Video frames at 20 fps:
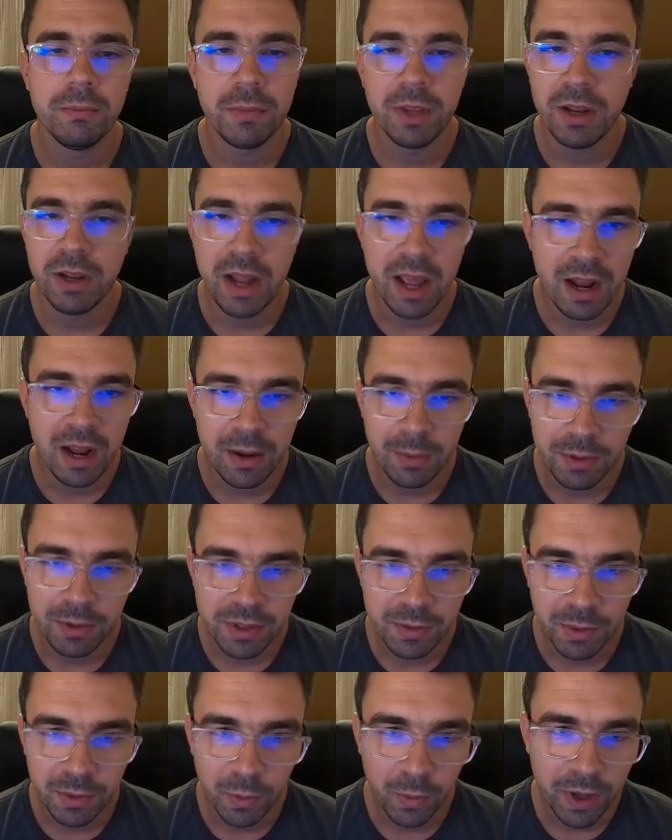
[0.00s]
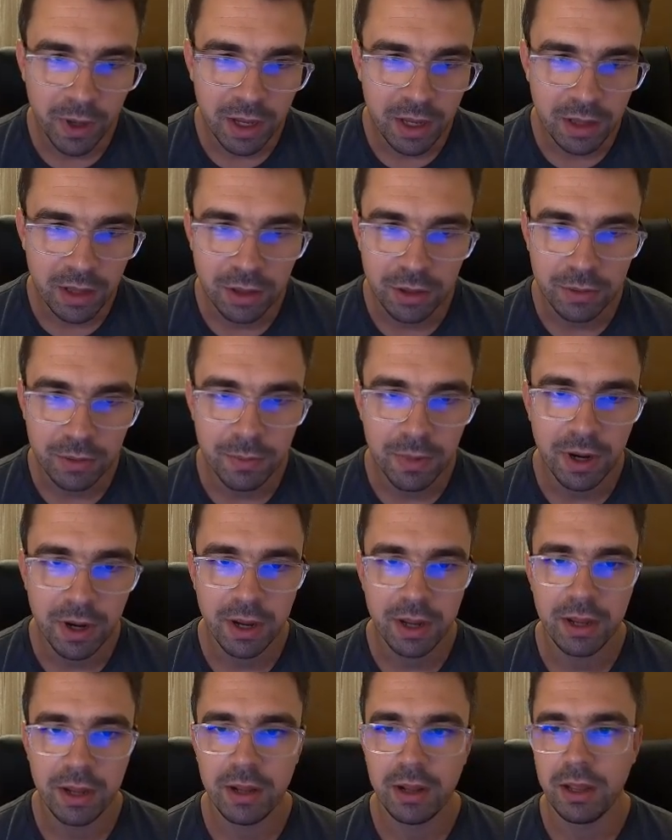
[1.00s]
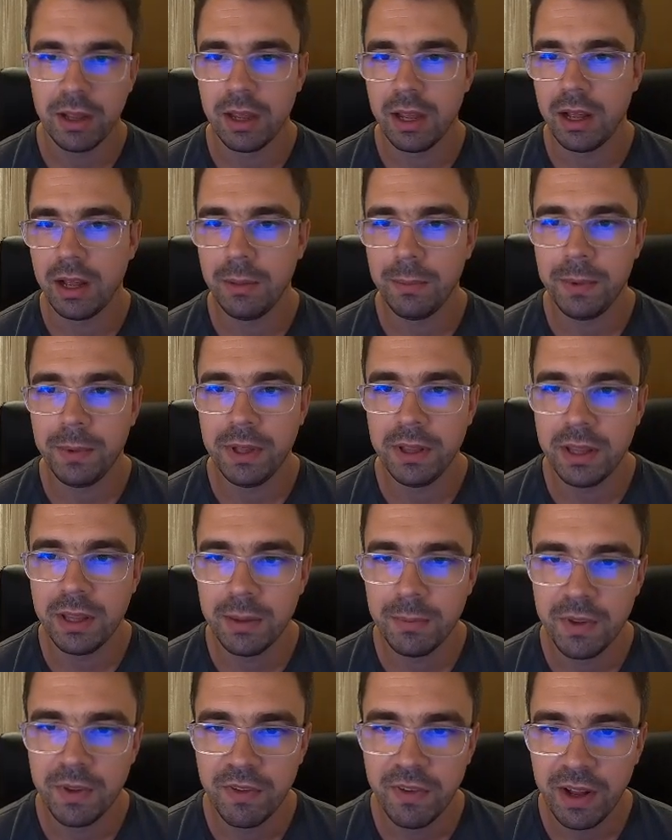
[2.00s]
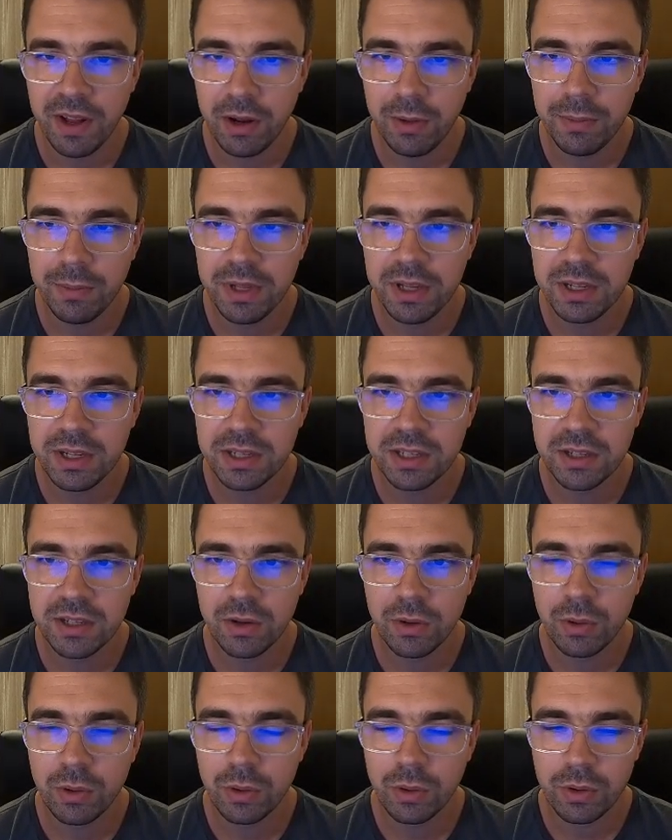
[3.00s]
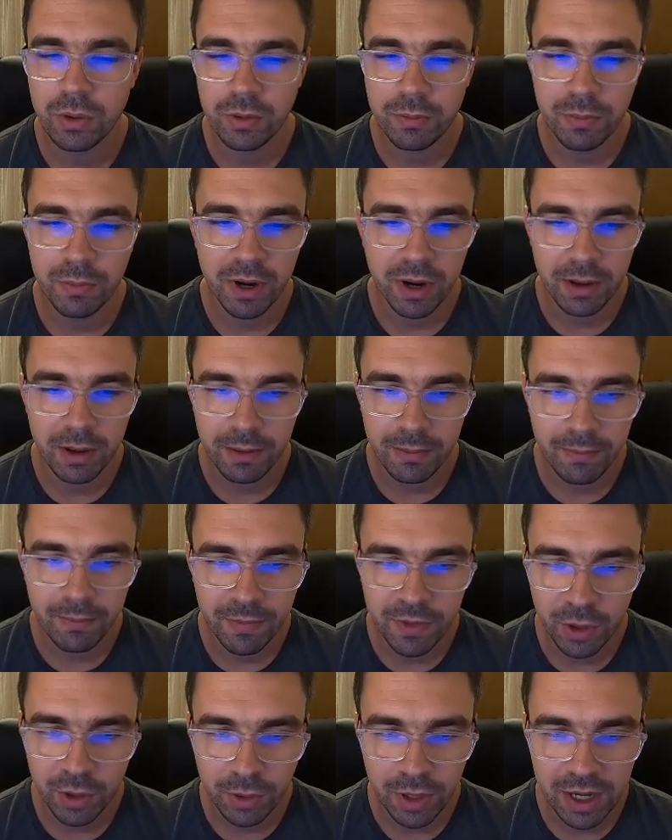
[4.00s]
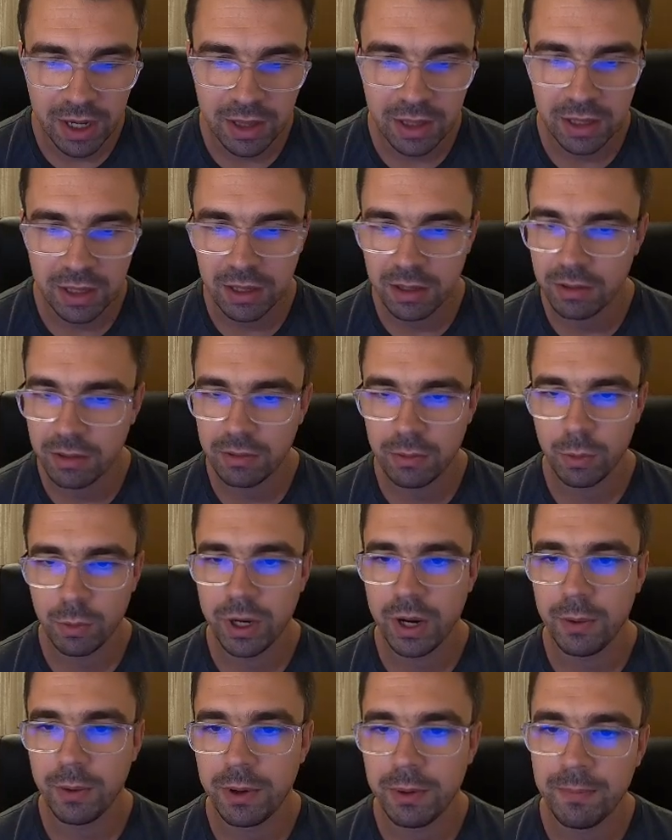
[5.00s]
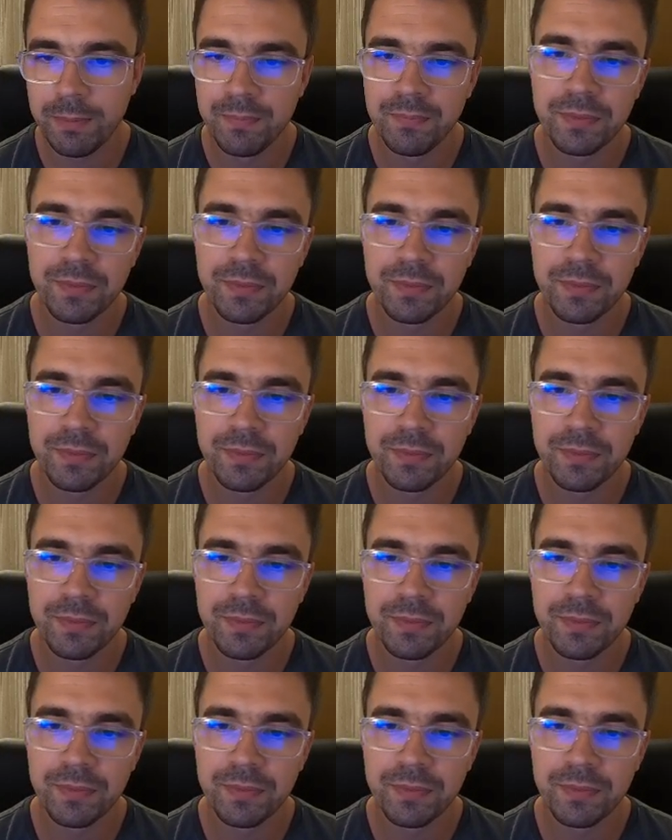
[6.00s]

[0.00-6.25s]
in any possible way, either by helping them develop this or by donating or whatever.